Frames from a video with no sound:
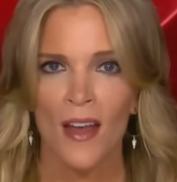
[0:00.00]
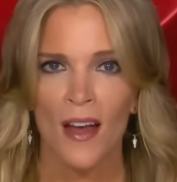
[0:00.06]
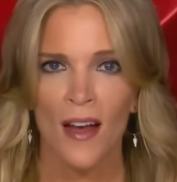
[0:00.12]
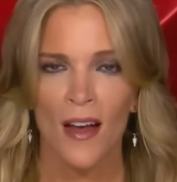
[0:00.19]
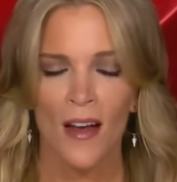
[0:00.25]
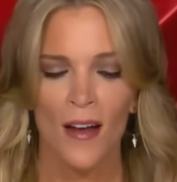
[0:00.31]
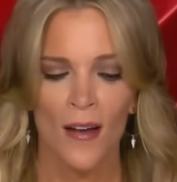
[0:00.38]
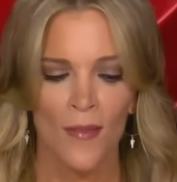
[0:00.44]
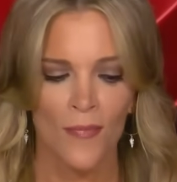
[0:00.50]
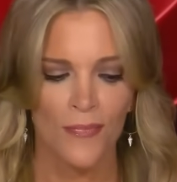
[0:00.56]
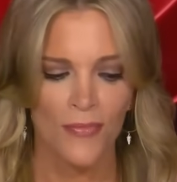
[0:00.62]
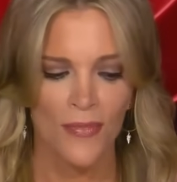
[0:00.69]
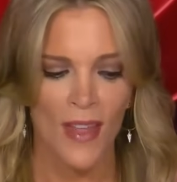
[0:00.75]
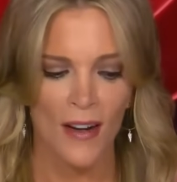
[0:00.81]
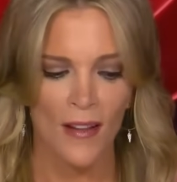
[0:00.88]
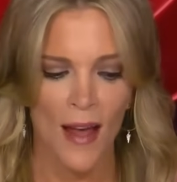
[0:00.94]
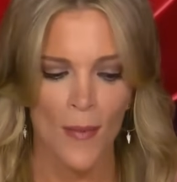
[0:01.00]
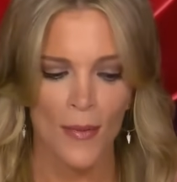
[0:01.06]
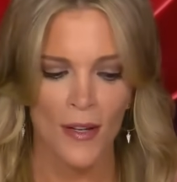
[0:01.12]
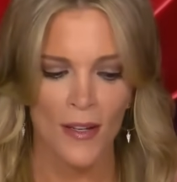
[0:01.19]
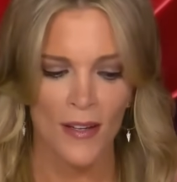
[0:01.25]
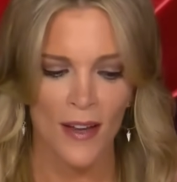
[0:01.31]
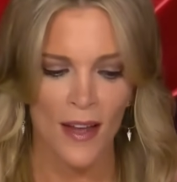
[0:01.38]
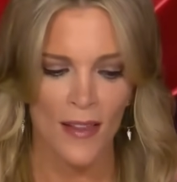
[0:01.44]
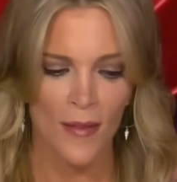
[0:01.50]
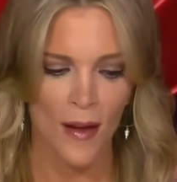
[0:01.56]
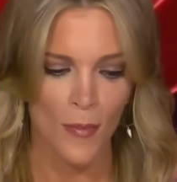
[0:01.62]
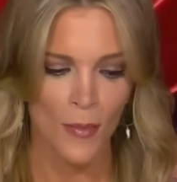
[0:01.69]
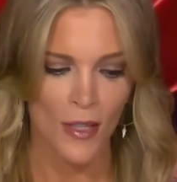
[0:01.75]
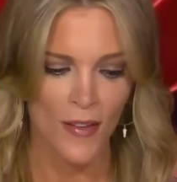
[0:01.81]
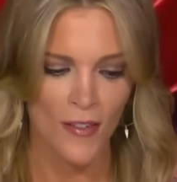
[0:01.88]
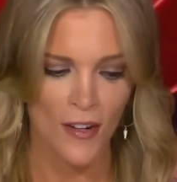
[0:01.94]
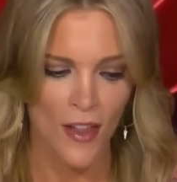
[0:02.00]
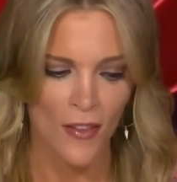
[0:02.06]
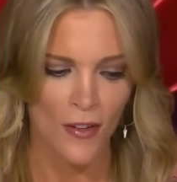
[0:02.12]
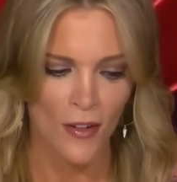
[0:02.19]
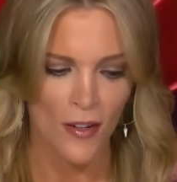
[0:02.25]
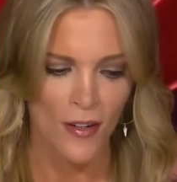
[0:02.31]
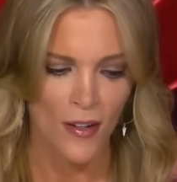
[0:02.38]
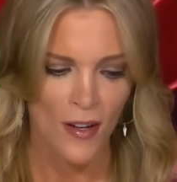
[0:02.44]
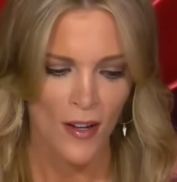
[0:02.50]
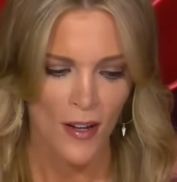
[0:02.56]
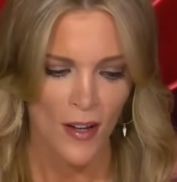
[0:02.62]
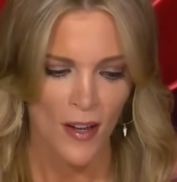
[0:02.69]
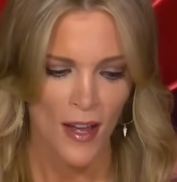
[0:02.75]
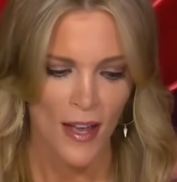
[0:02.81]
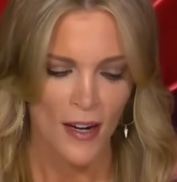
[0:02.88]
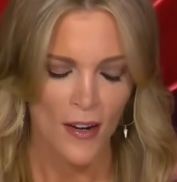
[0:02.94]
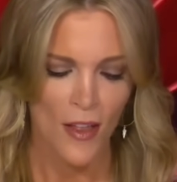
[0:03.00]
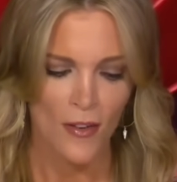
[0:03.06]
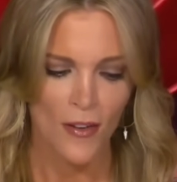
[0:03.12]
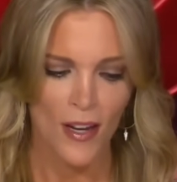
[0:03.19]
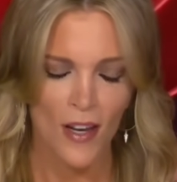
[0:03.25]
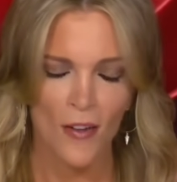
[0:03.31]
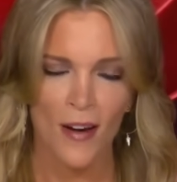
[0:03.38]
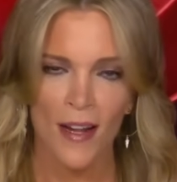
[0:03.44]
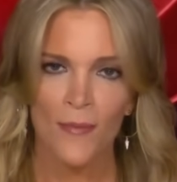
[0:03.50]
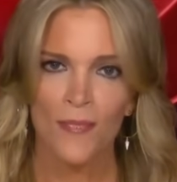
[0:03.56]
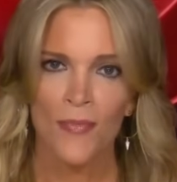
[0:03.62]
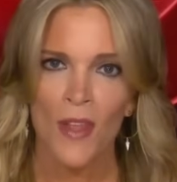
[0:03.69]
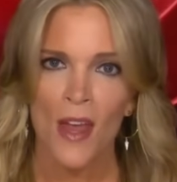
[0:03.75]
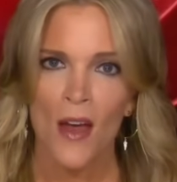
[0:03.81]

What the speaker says: That'll happen, I believe, at another hearing.